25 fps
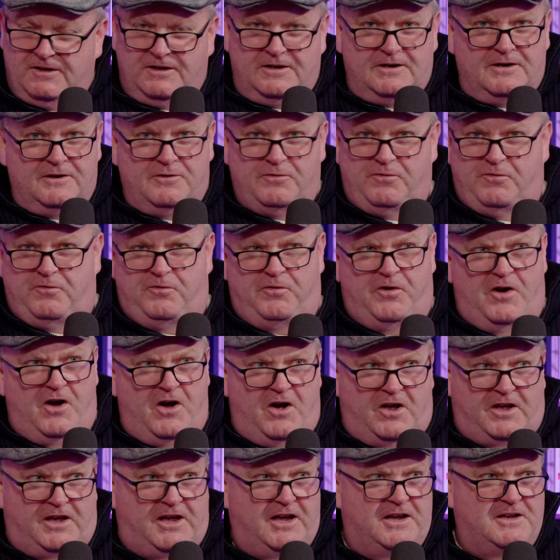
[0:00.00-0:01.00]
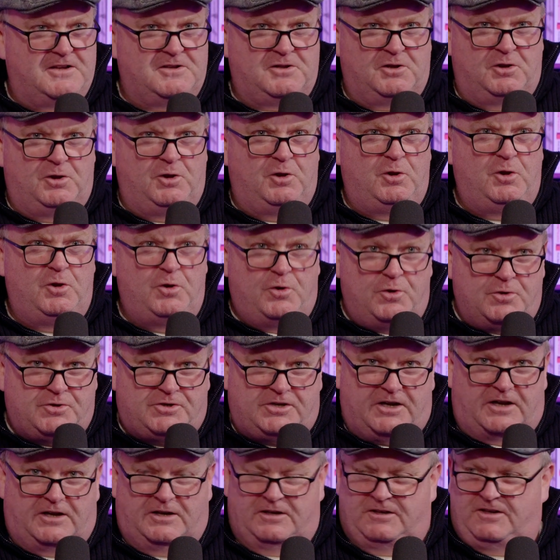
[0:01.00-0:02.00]
Oh, fucking
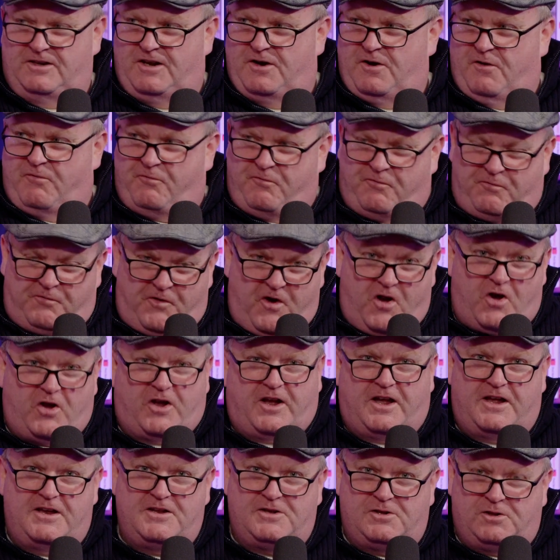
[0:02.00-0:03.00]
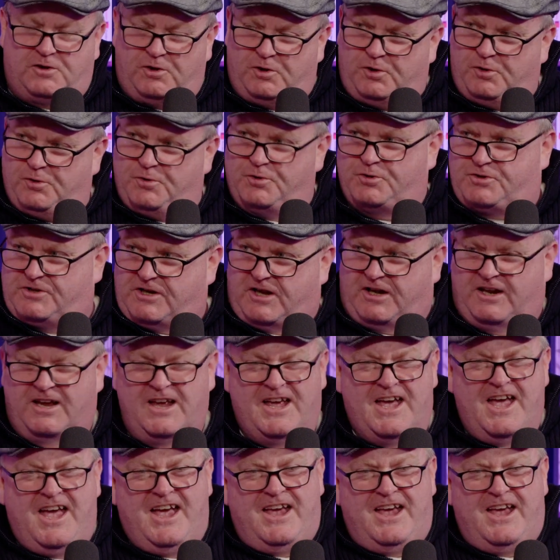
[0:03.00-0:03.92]
loser. You fucking loser.